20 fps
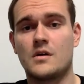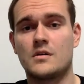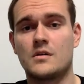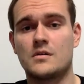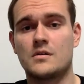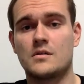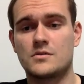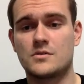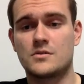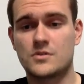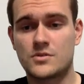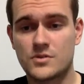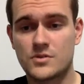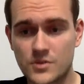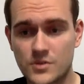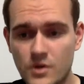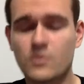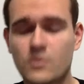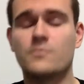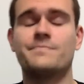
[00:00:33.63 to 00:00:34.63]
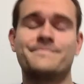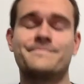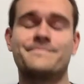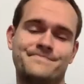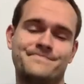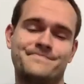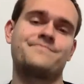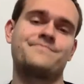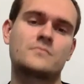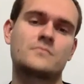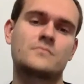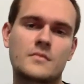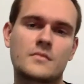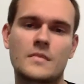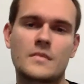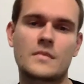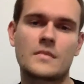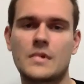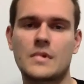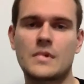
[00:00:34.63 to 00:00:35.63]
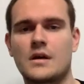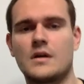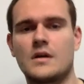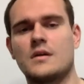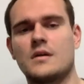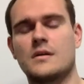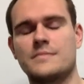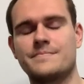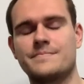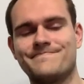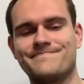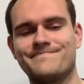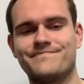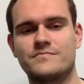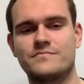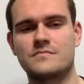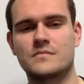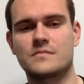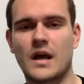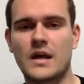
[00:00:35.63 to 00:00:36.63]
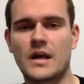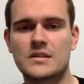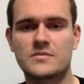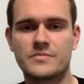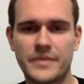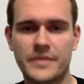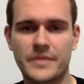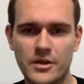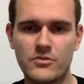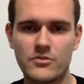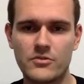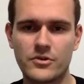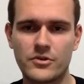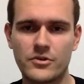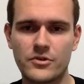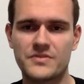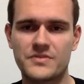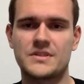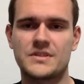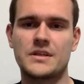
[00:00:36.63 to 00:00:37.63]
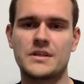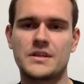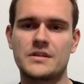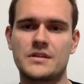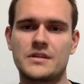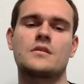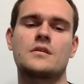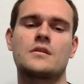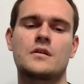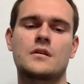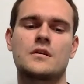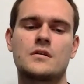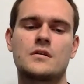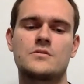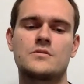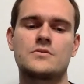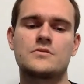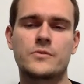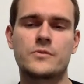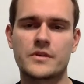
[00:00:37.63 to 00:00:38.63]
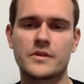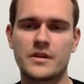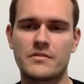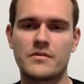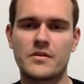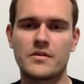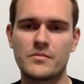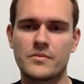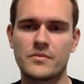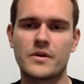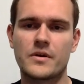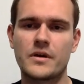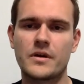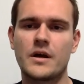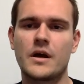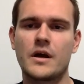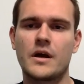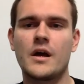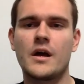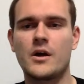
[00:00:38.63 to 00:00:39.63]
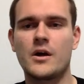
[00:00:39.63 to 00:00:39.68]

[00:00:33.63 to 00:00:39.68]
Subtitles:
So, as many of you have seen, during November,